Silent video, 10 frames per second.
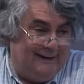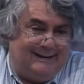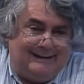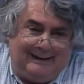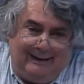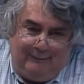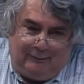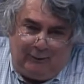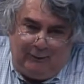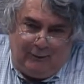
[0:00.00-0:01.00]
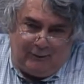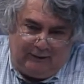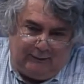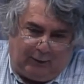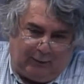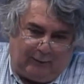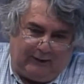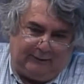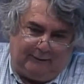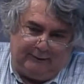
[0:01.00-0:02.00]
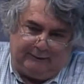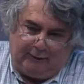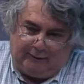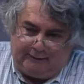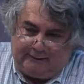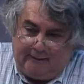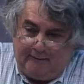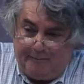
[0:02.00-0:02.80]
seem to use internal rate of returns,